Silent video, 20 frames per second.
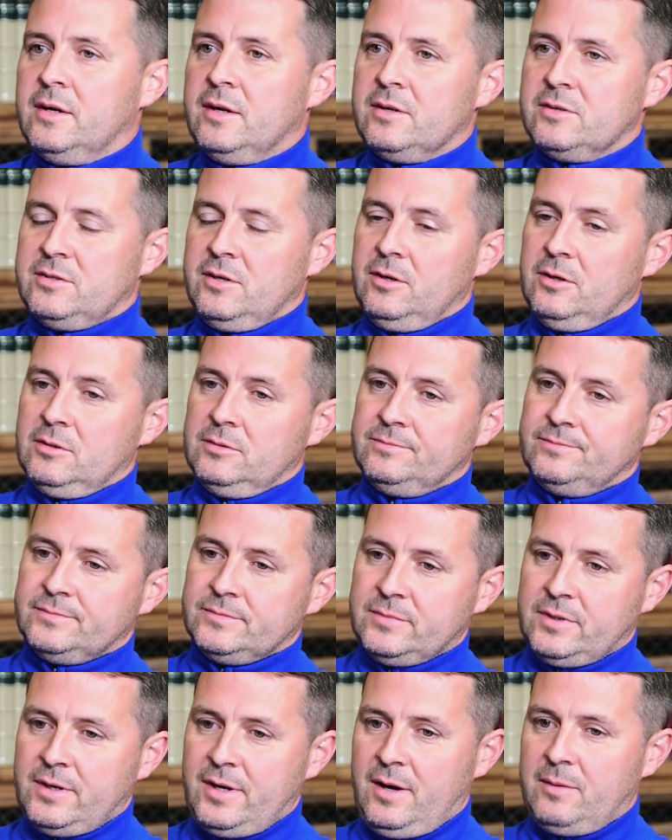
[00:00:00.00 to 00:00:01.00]
So
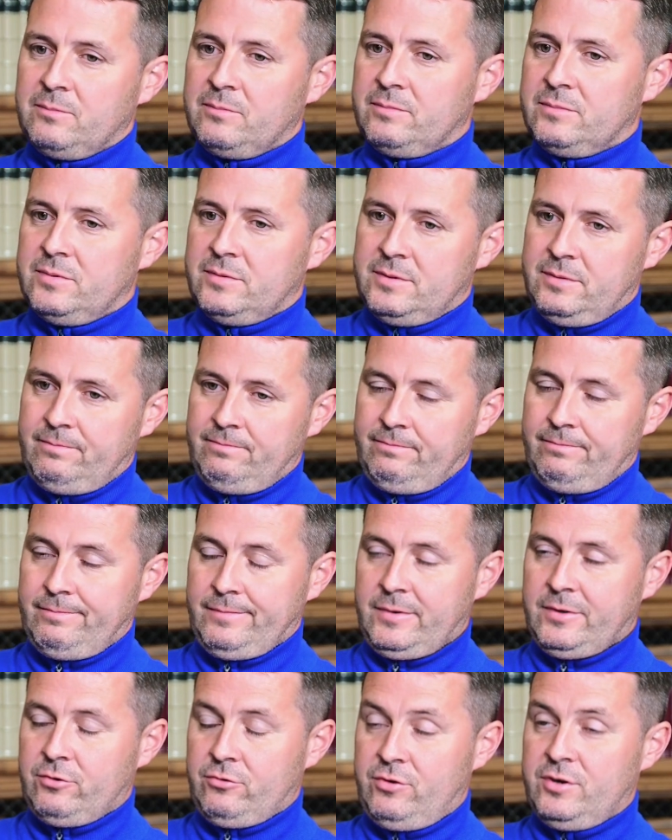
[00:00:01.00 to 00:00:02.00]
come
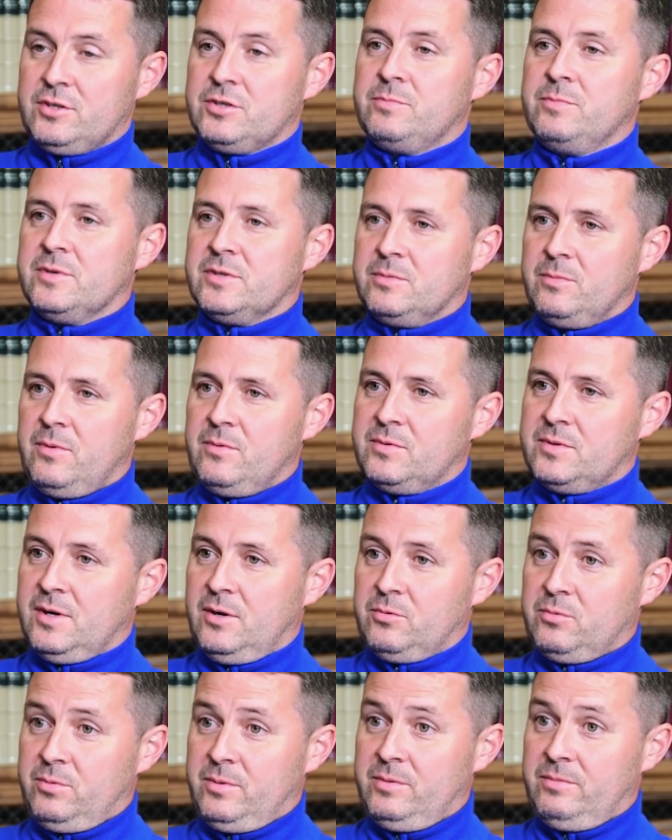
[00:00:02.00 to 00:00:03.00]
Christmas, and we were
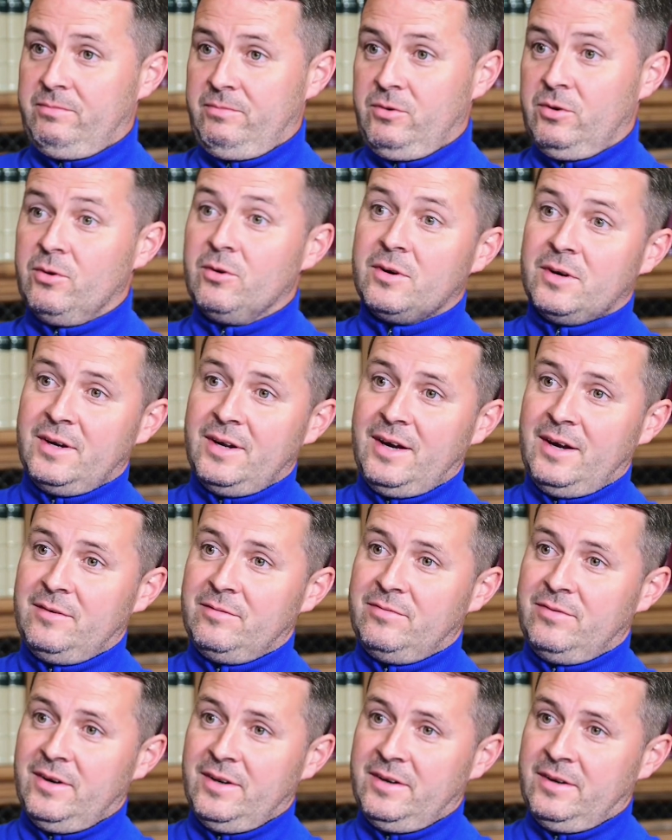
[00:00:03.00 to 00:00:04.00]
told, well, you're not going to have
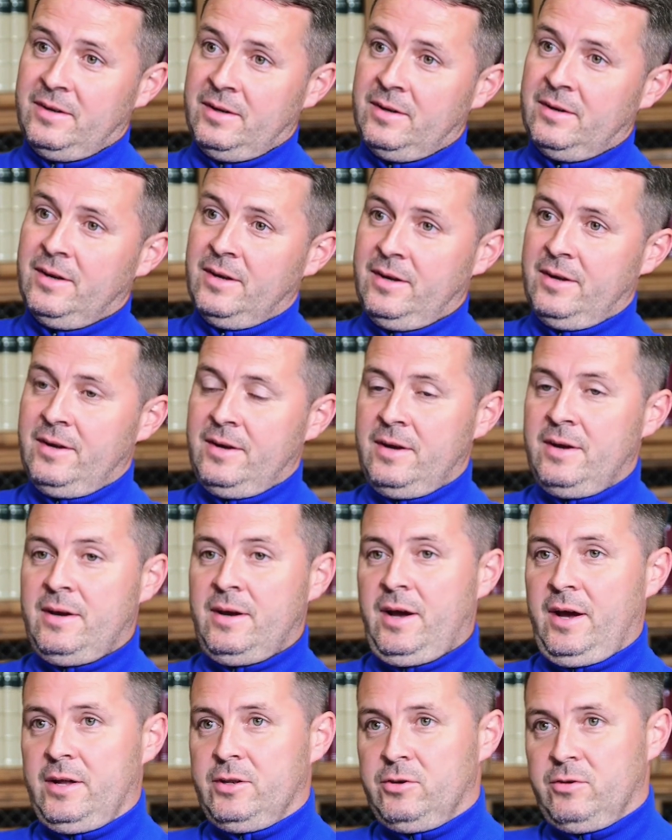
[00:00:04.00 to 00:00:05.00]
funding,
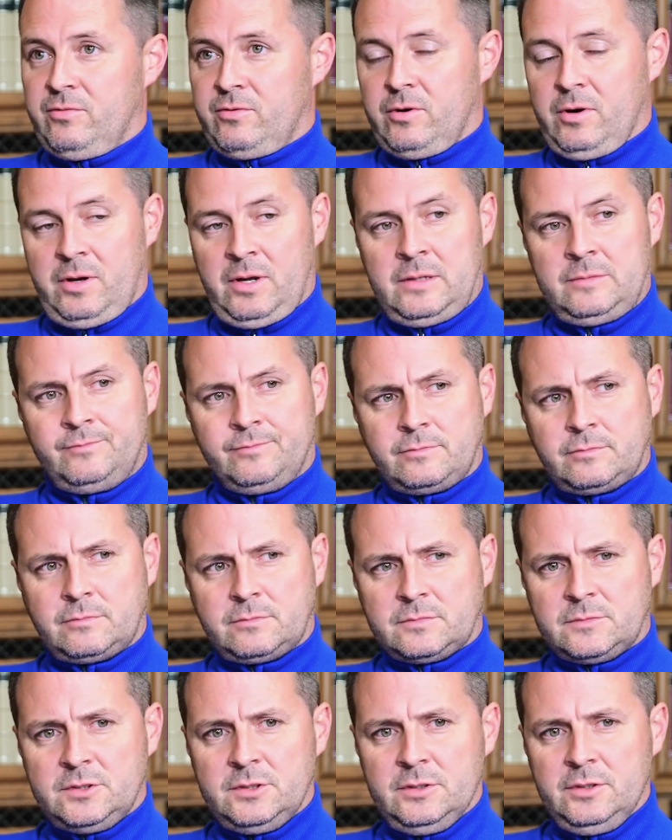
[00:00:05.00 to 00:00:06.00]
and you've got to,
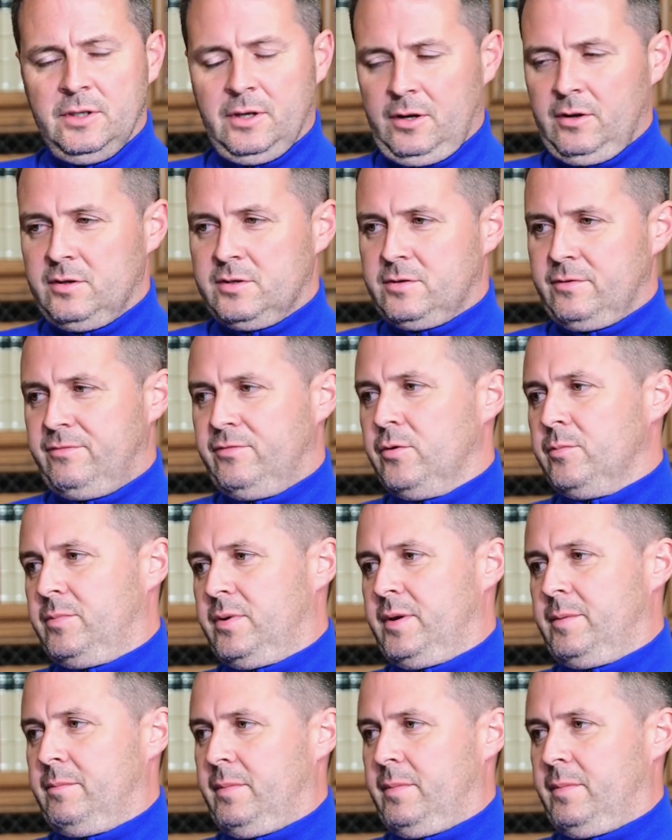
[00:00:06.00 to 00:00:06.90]
there's a footballing